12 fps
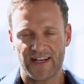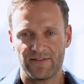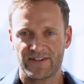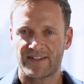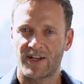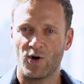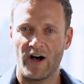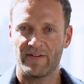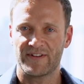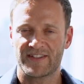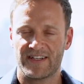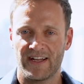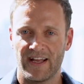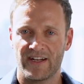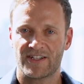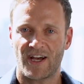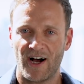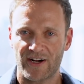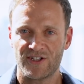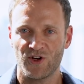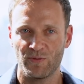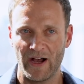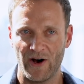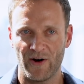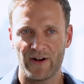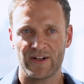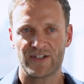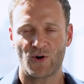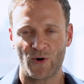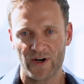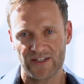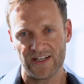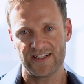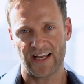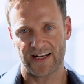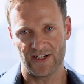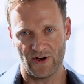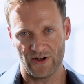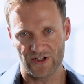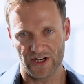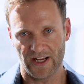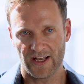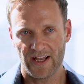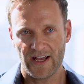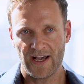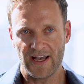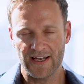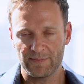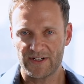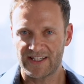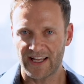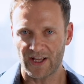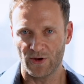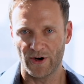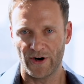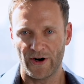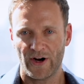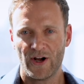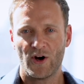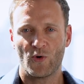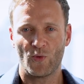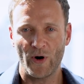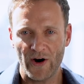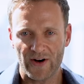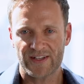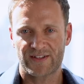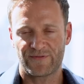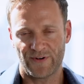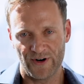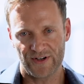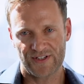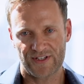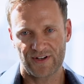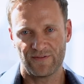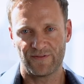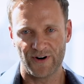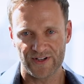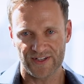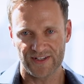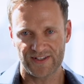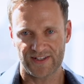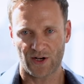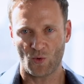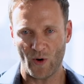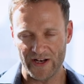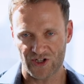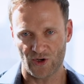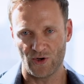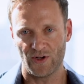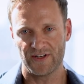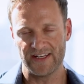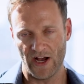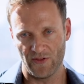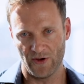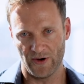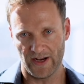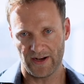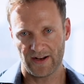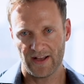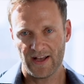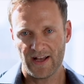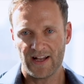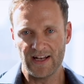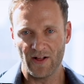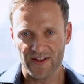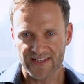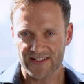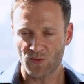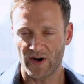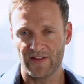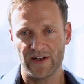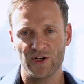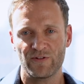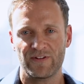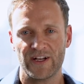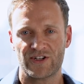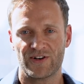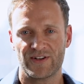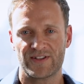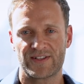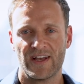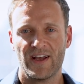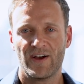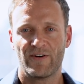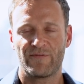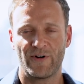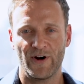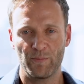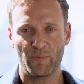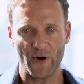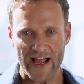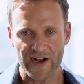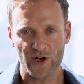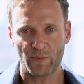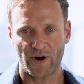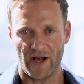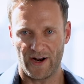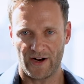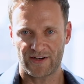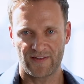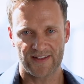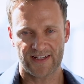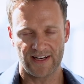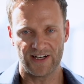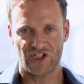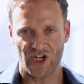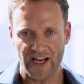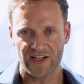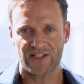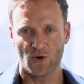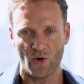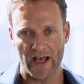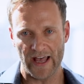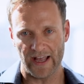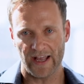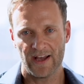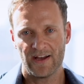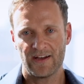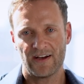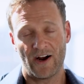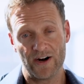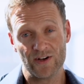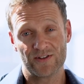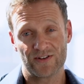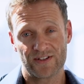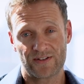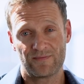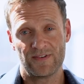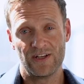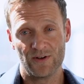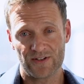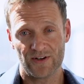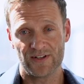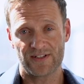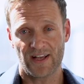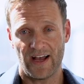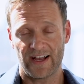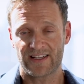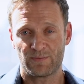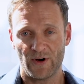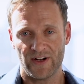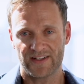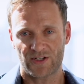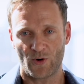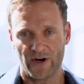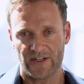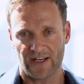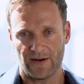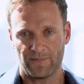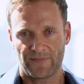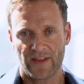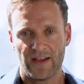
San Francisco office today to talk to you about torrenting technology, and in particular, rarest first versus sequential downloading. Now this is one of the new features for a brand new product that's gonna change the way our users, users uh, experience torrenting.